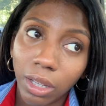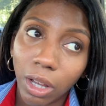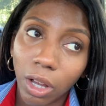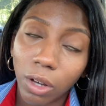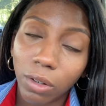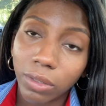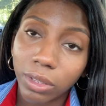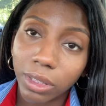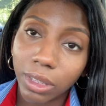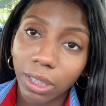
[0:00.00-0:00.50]

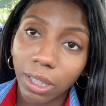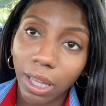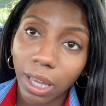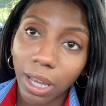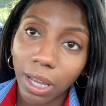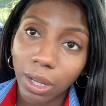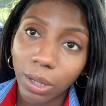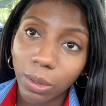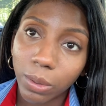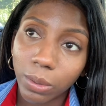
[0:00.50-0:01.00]
over to the
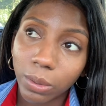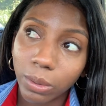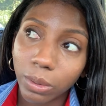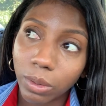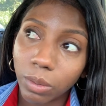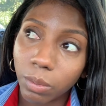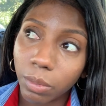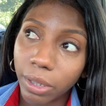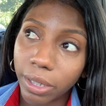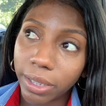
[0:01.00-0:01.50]

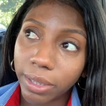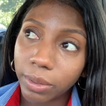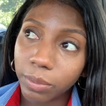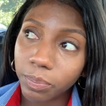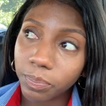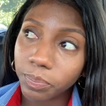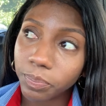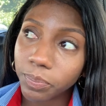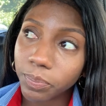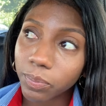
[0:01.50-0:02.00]
house. But
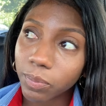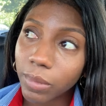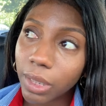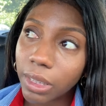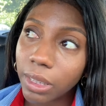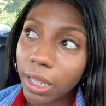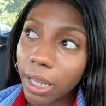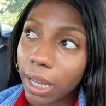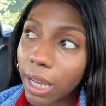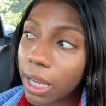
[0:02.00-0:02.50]
yeah,